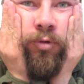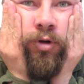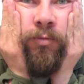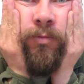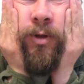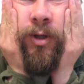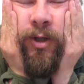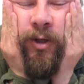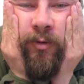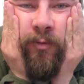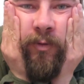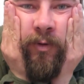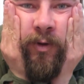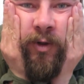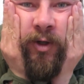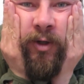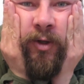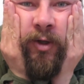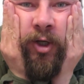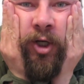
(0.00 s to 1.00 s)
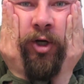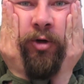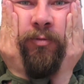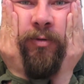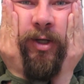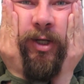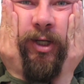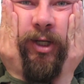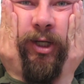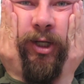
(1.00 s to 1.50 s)
What about this one? Just the
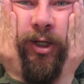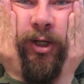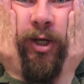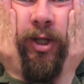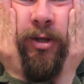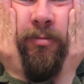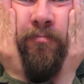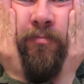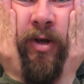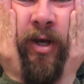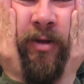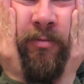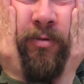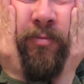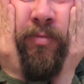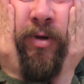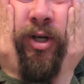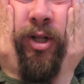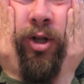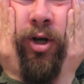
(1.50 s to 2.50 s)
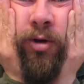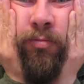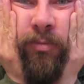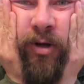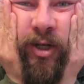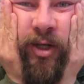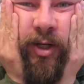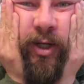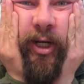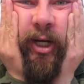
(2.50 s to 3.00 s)
goatee and the big long
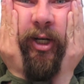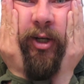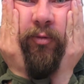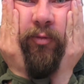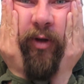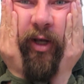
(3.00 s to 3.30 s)
mustache.